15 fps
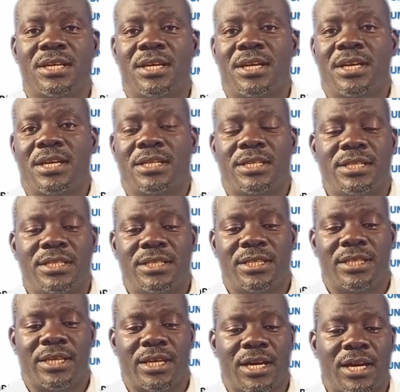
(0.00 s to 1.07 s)
Really,
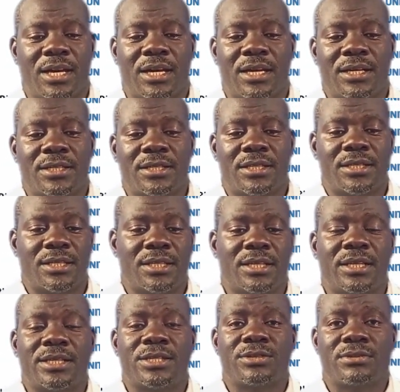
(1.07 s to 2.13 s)
they are the
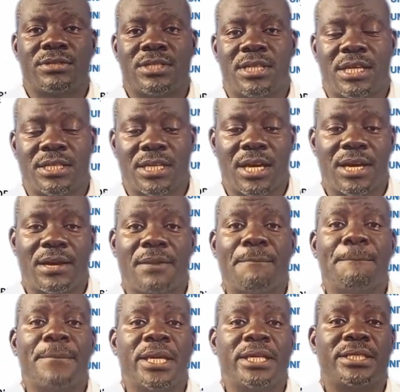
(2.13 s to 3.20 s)
lessons that are
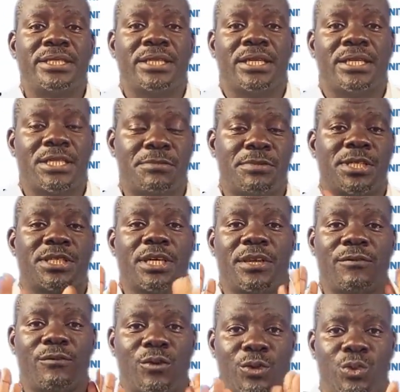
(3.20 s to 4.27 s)
made especially
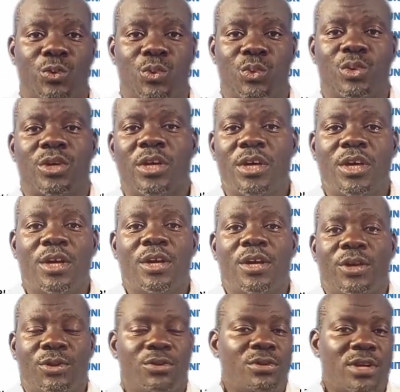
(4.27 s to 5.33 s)
for you.
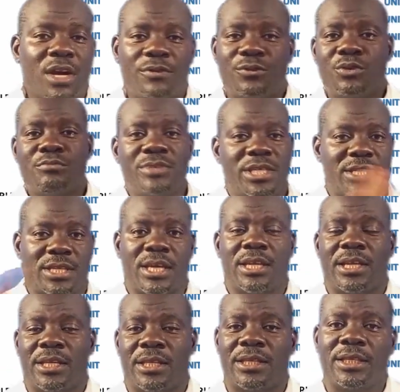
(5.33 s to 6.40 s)
You don't have to miss
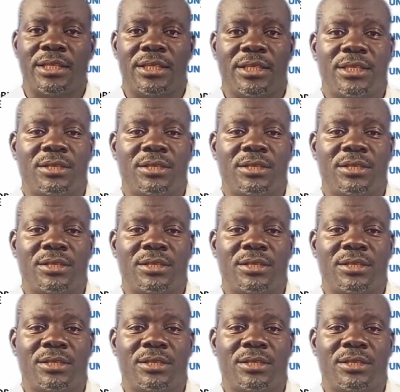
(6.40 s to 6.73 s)
anything.